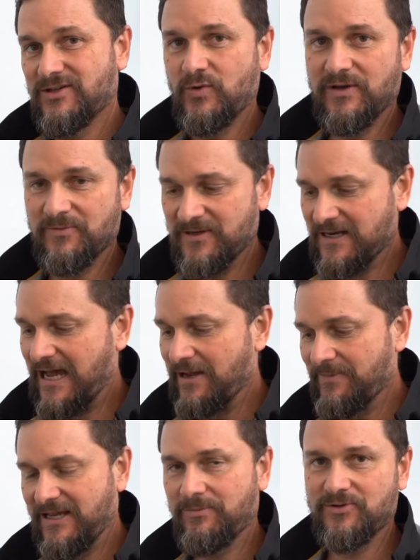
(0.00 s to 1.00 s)
equipment,
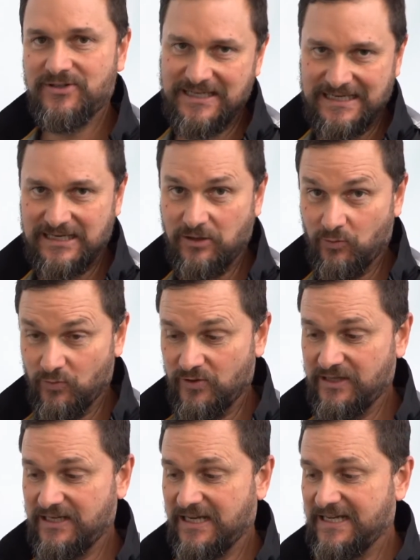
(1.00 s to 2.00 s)
I'm able to get a
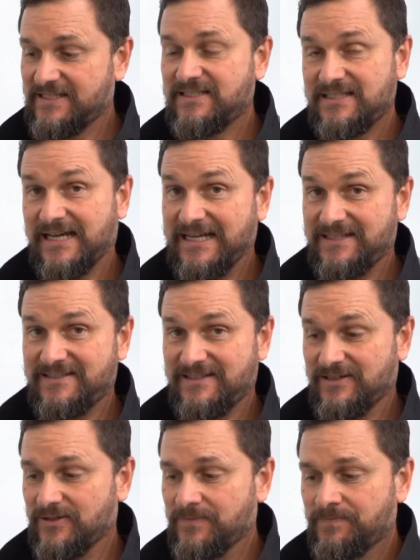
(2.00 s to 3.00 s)
really nice tight
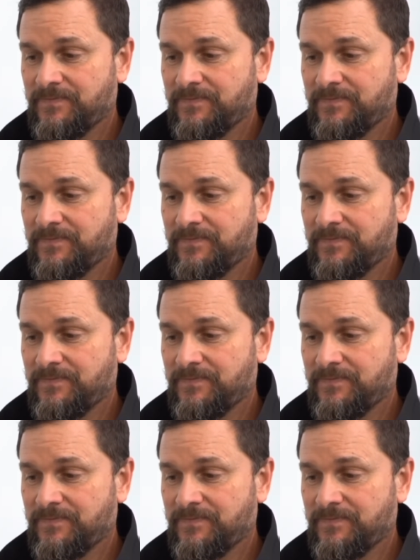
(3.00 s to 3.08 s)
seal.